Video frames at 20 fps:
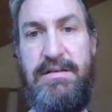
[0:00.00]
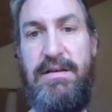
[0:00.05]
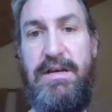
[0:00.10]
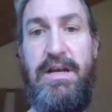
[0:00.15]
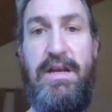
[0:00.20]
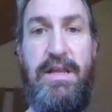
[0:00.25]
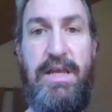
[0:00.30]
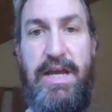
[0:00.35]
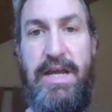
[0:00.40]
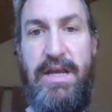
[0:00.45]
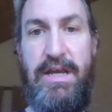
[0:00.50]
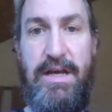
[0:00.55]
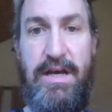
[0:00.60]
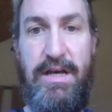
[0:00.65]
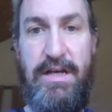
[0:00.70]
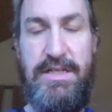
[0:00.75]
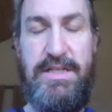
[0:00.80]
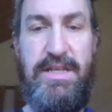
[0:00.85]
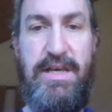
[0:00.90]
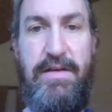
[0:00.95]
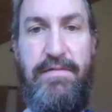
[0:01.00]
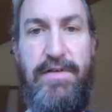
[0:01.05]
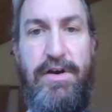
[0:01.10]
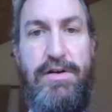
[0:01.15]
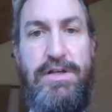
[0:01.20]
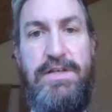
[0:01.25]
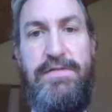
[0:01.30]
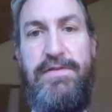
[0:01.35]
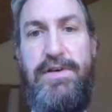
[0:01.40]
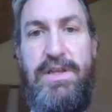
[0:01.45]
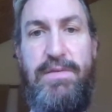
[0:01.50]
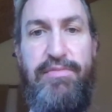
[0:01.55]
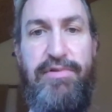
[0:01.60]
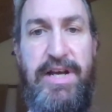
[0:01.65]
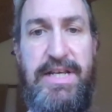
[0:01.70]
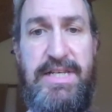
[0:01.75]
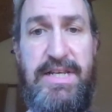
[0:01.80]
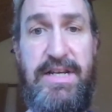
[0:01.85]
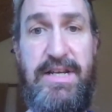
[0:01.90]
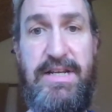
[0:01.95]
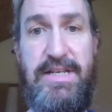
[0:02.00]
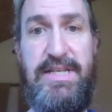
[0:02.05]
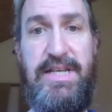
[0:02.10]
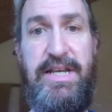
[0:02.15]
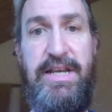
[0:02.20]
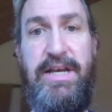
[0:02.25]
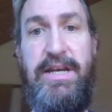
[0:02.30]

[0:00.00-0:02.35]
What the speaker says: and they cast their votes for the presidency,